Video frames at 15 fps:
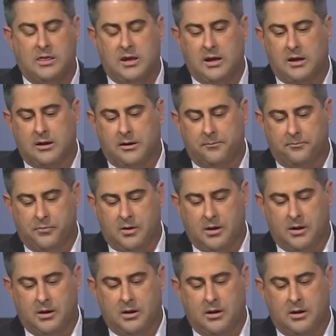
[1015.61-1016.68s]
think
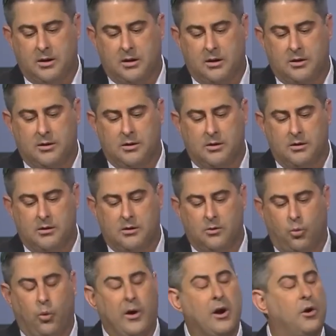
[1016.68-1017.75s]

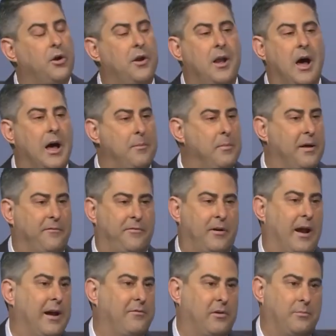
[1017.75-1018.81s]
we are not meant
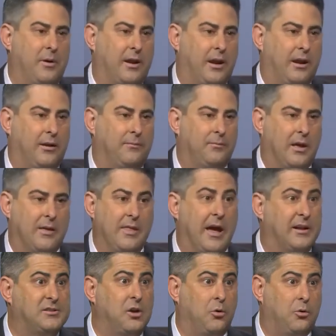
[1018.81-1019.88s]
for everybody, and
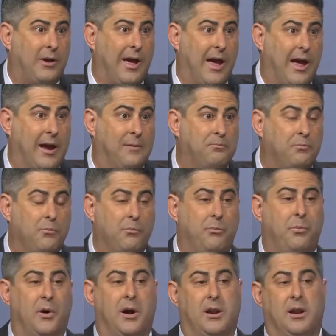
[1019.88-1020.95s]
that's okay.
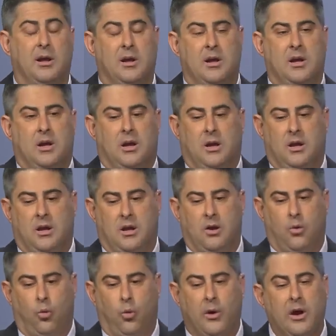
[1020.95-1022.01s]
But
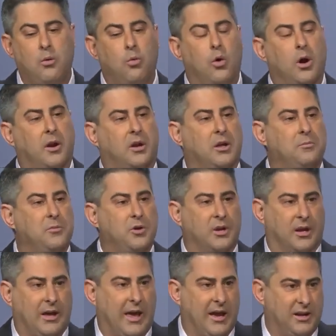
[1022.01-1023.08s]
we want
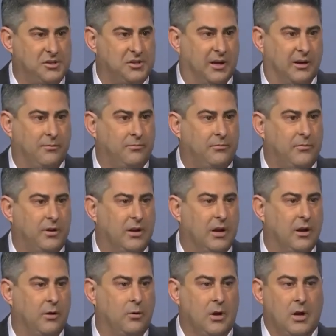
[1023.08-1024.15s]
communication.
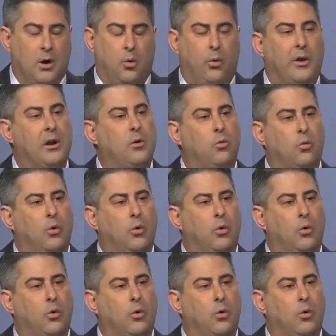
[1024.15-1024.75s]
We don't